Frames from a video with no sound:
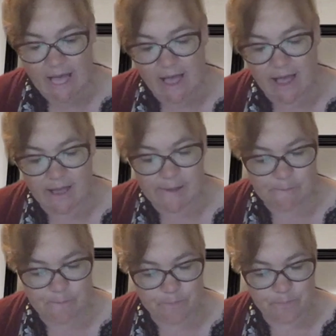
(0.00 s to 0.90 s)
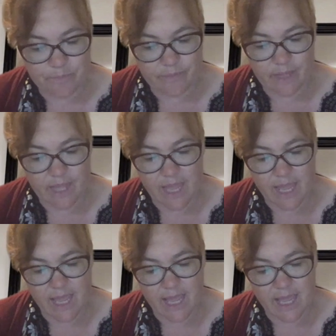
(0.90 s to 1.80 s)
And
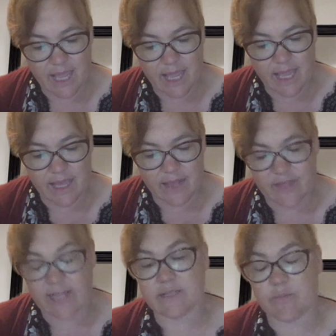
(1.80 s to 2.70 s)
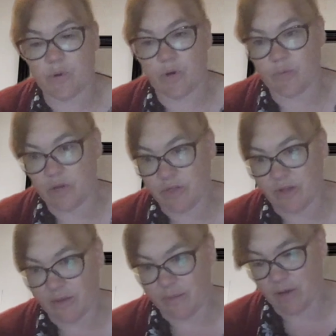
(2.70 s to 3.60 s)
that's important when you
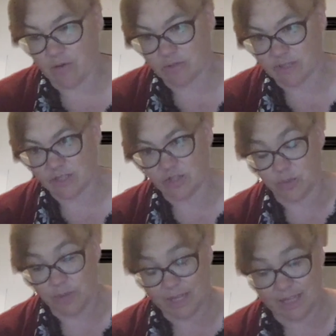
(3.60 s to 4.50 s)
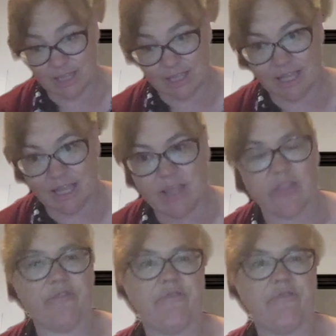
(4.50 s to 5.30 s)
think about doing the